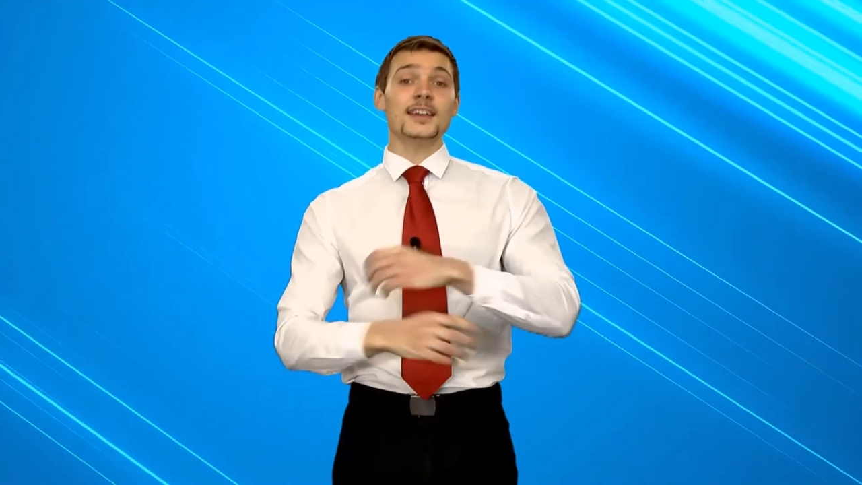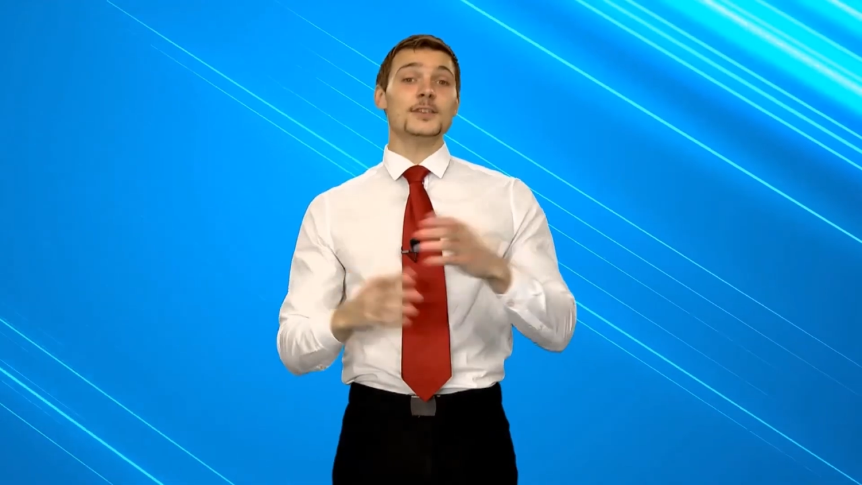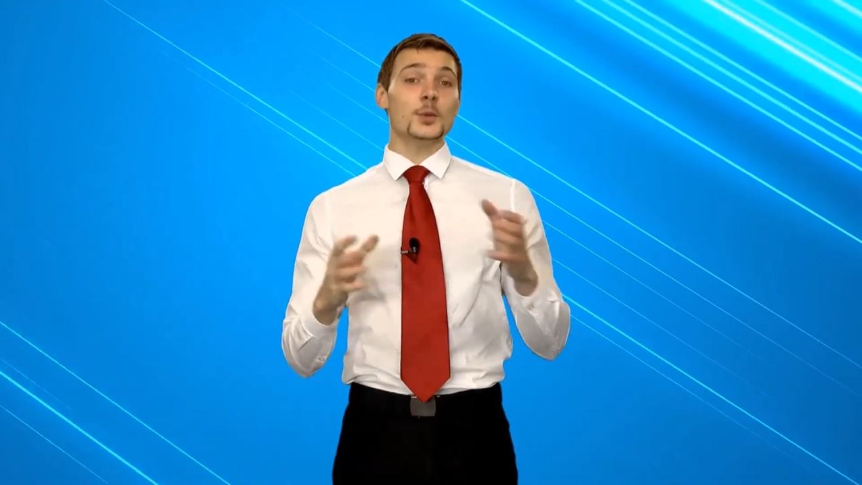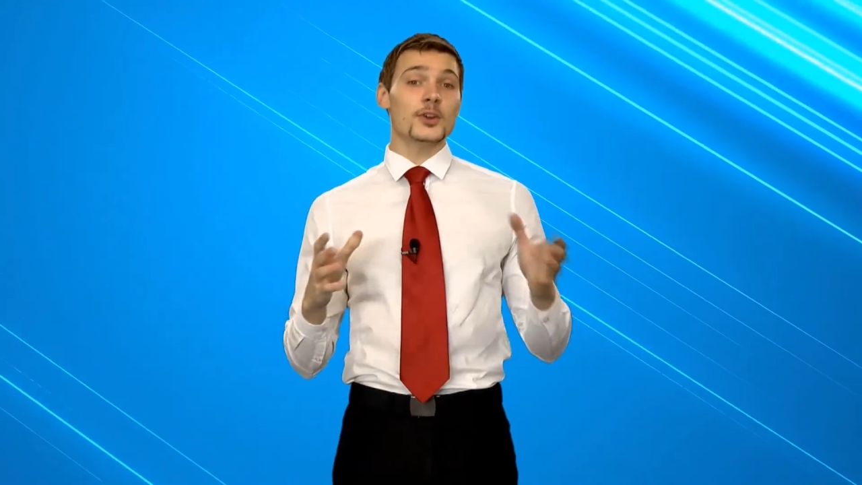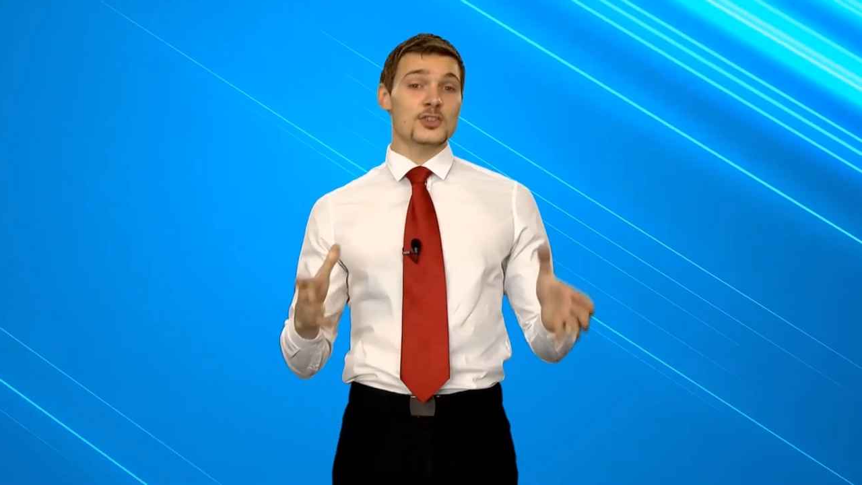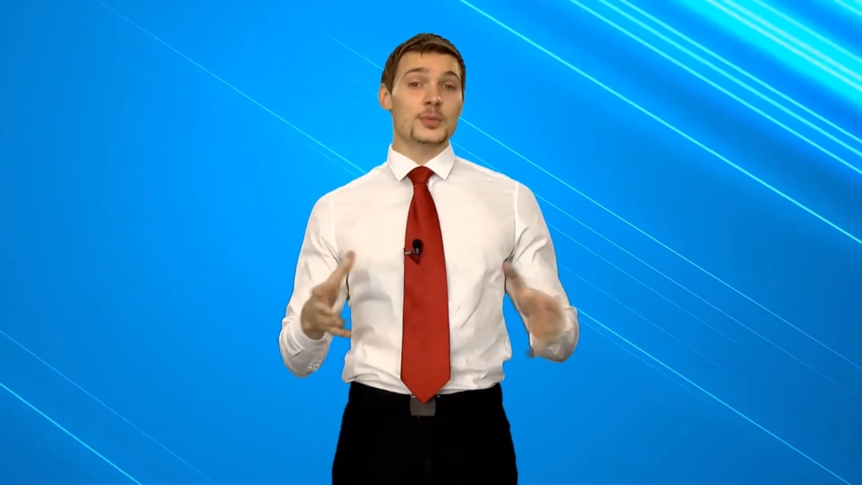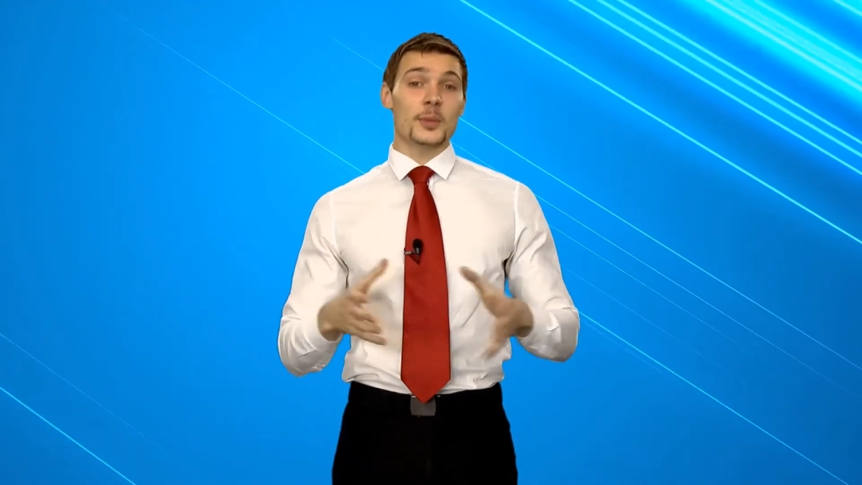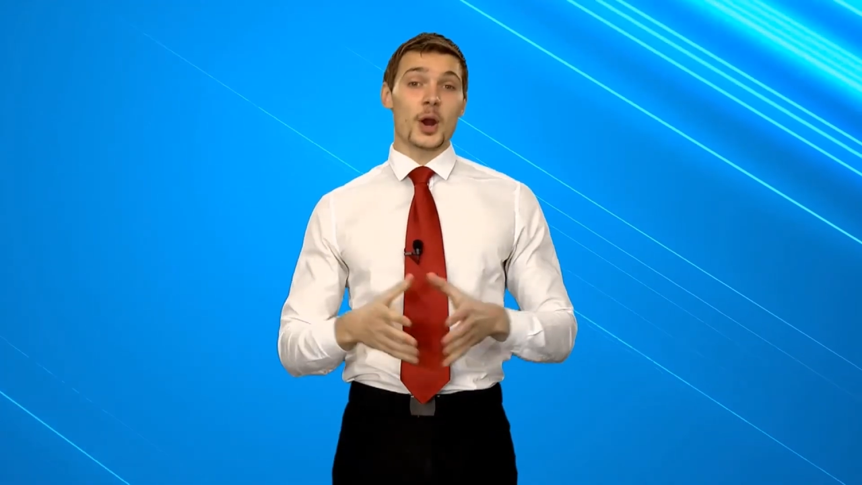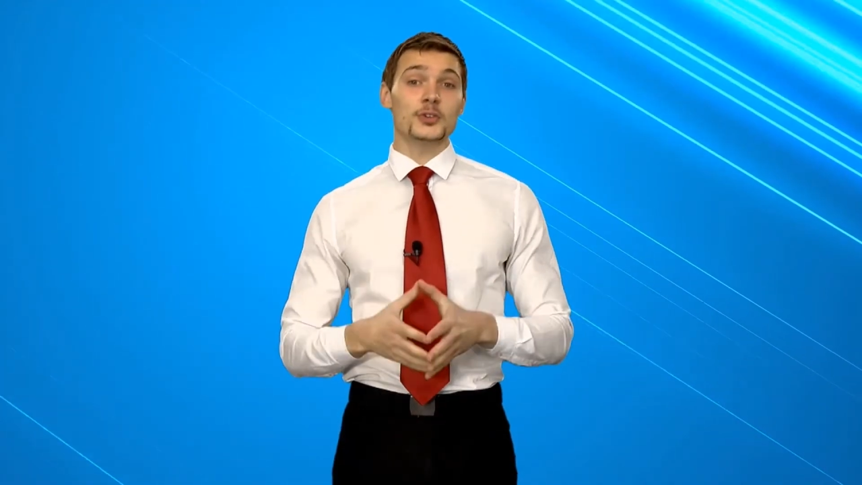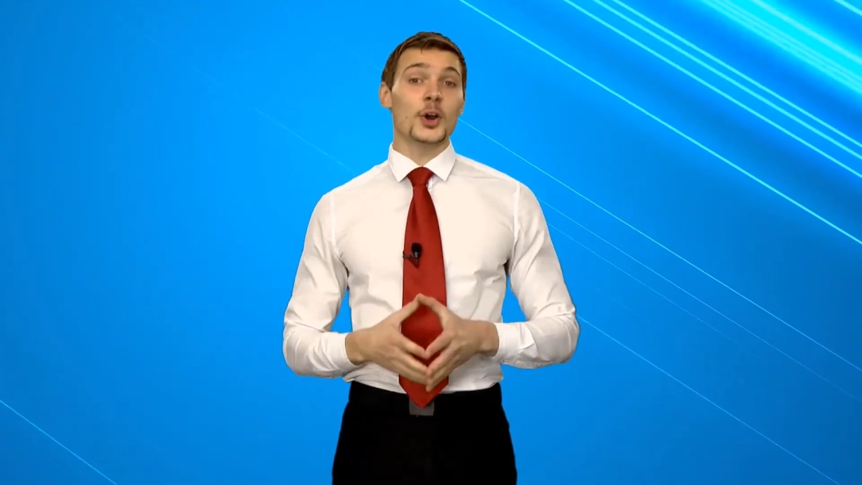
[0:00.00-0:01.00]
you wish to
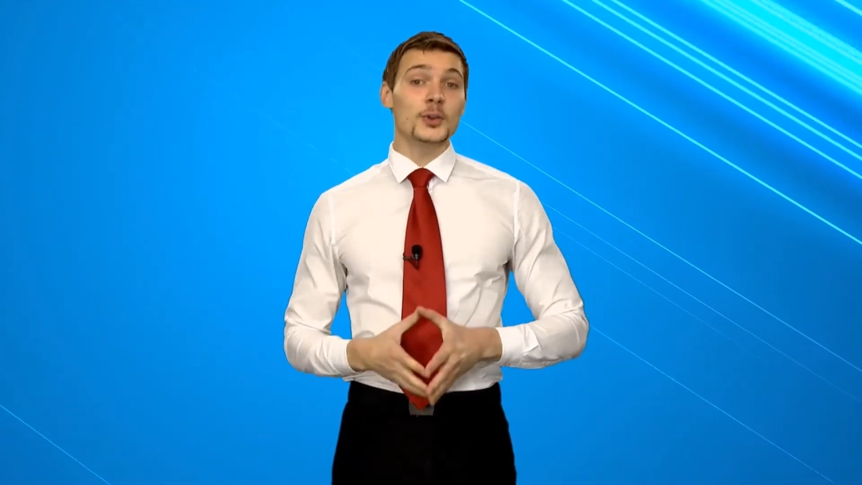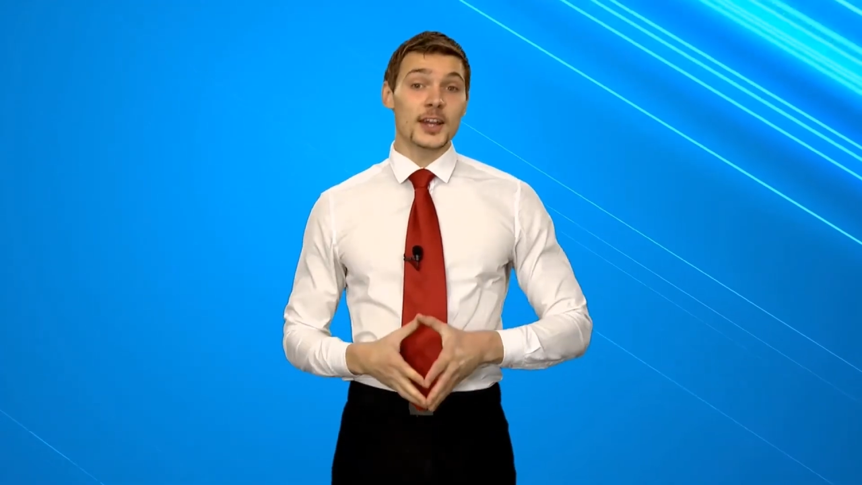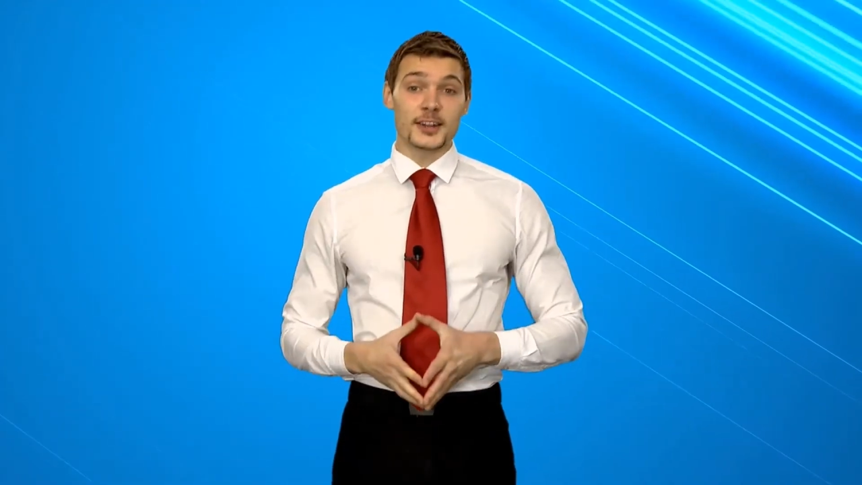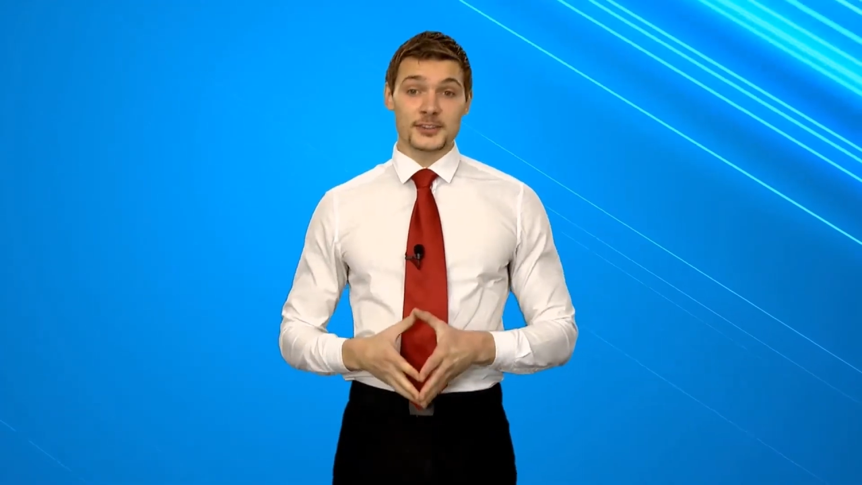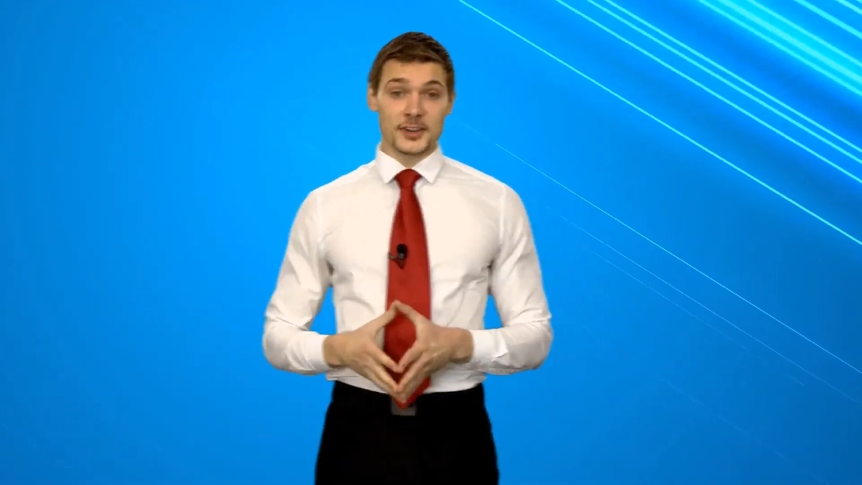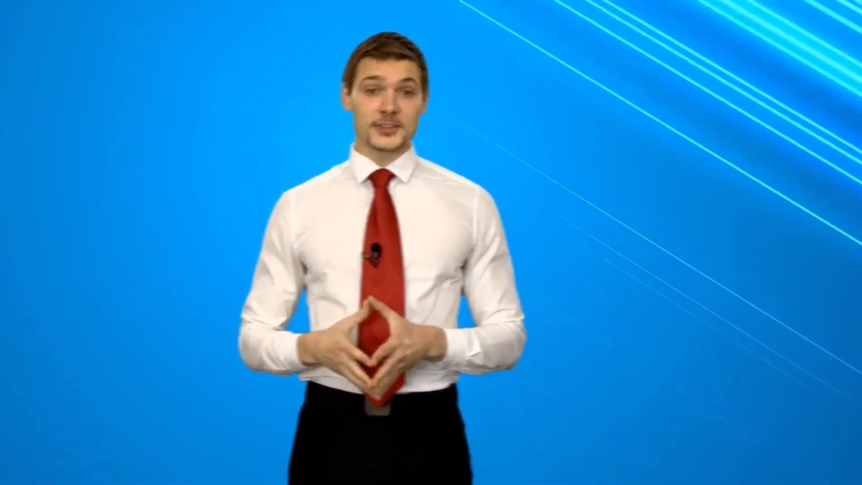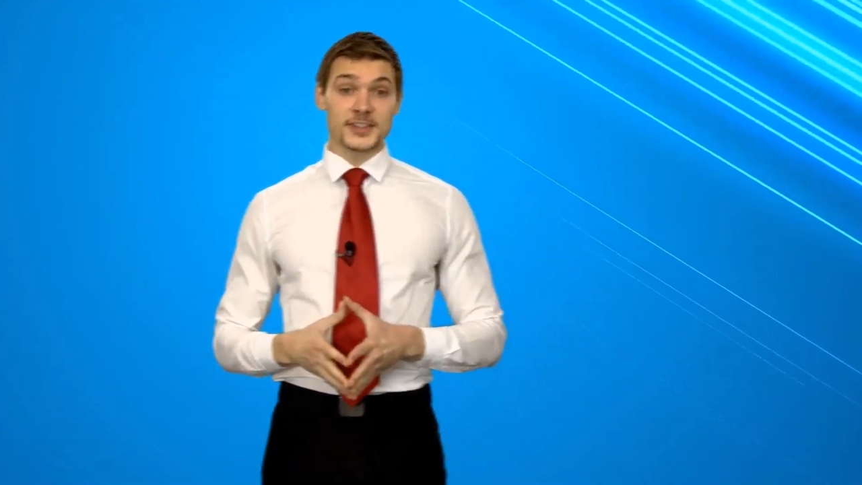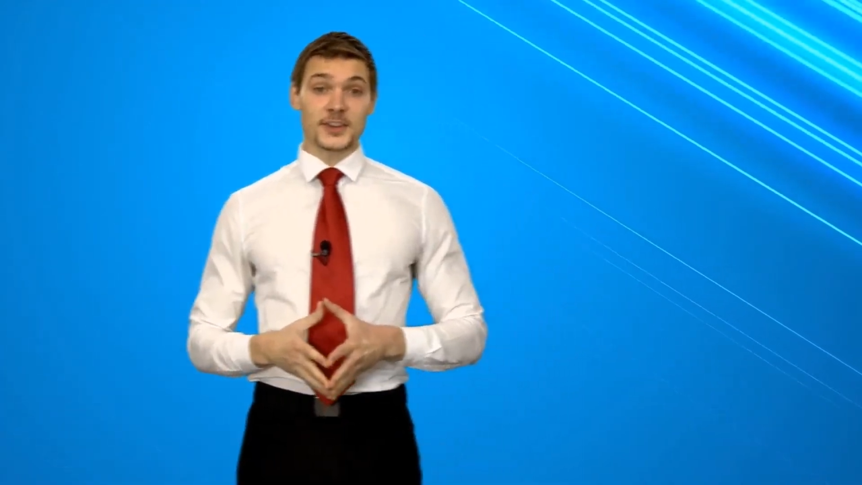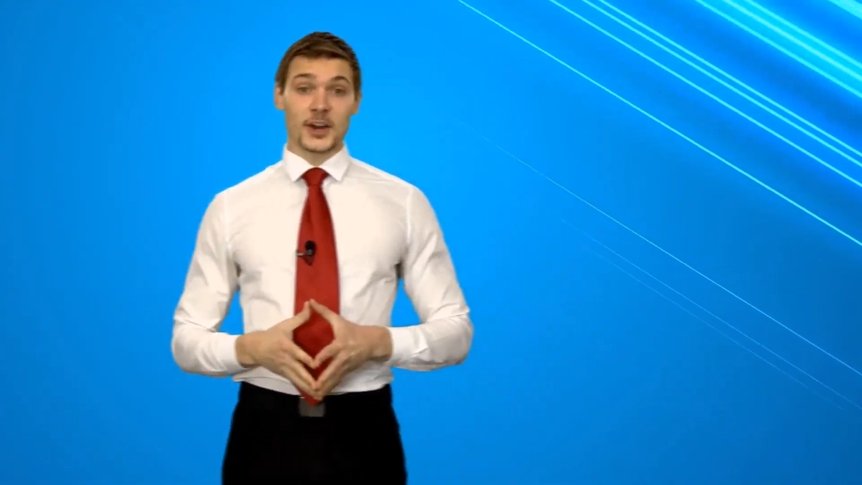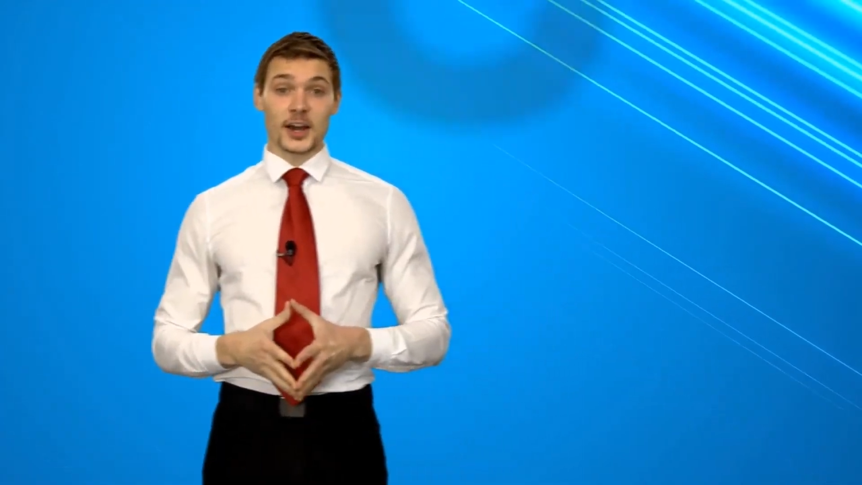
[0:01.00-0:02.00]
promote only a certain
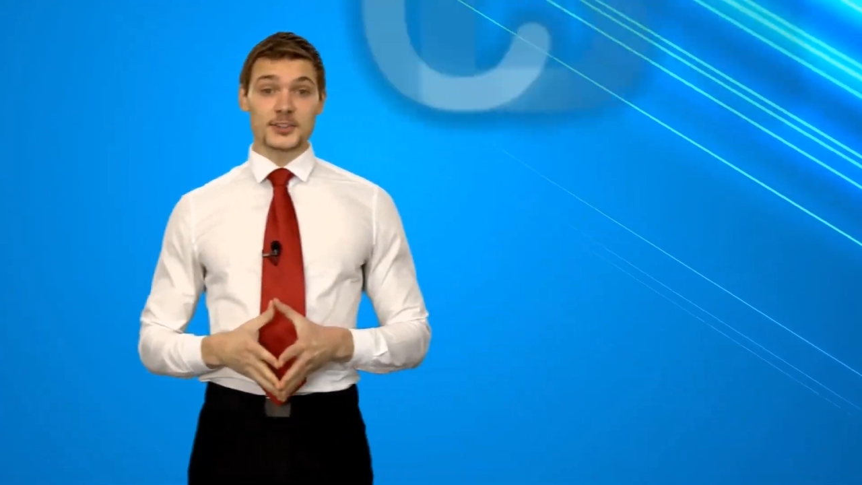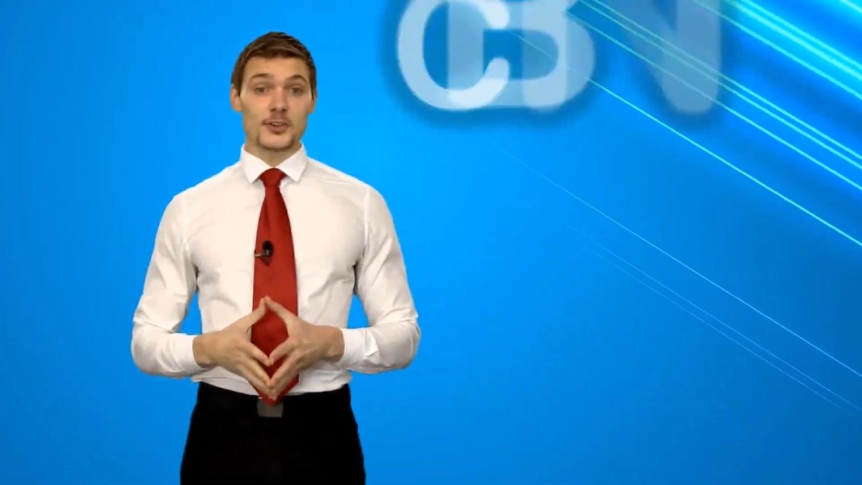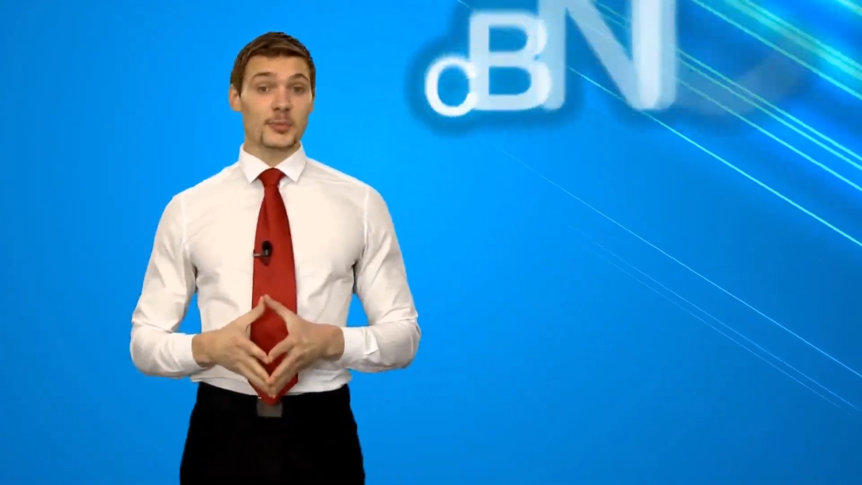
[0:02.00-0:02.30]
kind of